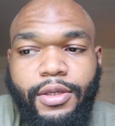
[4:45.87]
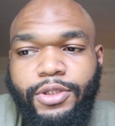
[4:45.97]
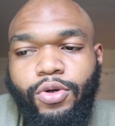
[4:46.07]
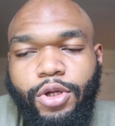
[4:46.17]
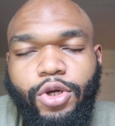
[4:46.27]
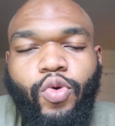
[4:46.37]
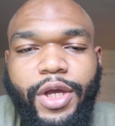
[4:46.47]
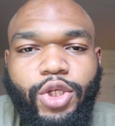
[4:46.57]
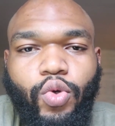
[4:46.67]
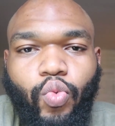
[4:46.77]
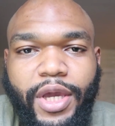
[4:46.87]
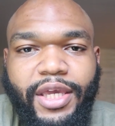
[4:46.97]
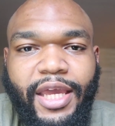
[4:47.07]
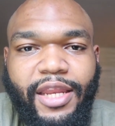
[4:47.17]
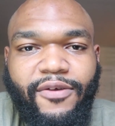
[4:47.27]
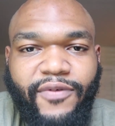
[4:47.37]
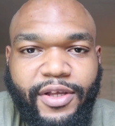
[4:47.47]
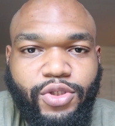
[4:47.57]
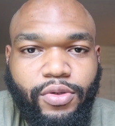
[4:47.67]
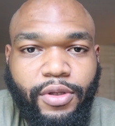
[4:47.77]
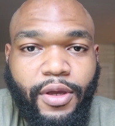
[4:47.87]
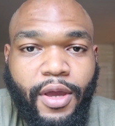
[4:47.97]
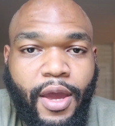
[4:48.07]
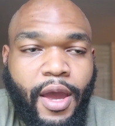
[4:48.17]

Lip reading: this is gonna equate to weight gain eventually.